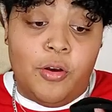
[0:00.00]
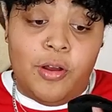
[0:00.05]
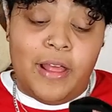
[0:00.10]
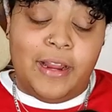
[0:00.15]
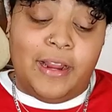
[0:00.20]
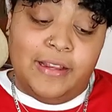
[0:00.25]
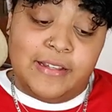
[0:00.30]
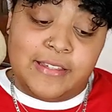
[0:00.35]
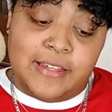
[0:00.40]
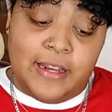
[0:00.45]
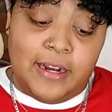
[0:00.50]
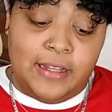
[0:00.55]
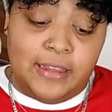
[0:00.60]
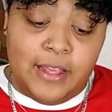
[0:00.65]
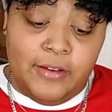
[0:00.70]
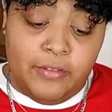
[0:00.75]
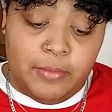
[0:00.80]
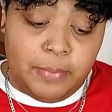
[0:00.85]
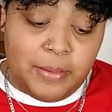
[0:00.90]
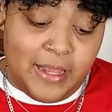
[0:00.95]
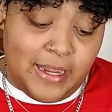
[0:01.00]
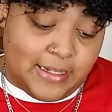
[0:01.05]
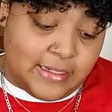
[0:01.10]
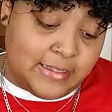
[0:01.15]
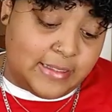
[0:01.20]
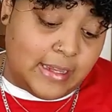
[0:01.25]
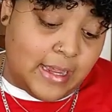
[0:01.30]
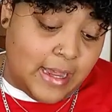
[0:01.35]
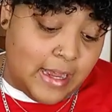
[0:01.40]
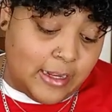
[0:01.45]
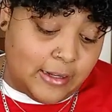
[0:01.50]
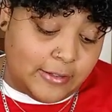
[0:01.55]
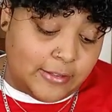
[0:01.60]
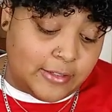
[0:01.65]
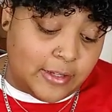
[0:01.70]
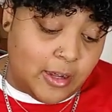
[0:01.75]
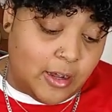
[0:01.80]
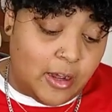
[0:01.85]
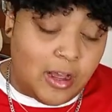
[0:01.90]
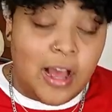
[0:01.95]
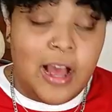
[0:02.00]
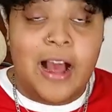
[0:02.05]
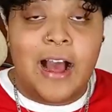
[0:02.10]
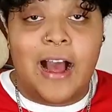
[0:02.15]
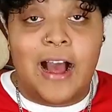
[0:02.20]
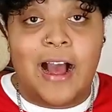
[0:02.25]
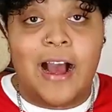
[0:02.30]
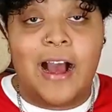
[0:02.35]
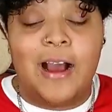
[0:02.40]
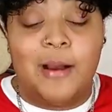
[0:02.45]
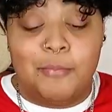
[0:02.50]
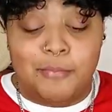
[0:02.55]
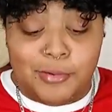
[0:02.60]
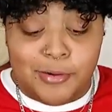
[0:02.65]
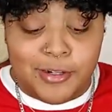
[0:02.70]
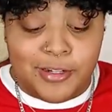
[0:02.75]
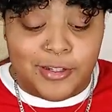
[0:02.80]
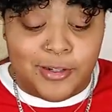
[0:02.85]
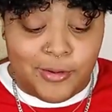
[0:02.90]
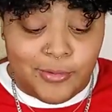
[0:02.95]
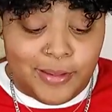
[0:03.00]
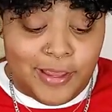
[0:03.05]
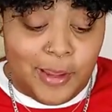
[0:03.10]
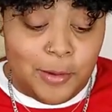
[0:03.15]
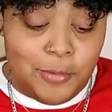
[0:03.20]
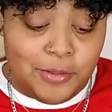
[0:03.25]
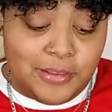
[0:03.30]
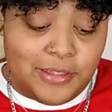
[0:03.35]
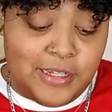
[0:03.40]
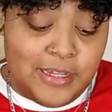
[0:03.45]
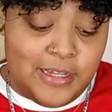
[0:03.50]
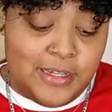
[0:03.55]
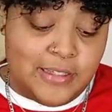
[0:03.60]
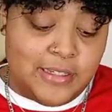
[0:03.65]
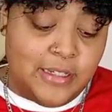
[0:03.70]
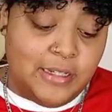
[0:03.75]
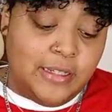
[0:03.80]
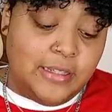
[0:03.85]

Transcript: like I said, I love a black sock, so I'm pretty okay with these.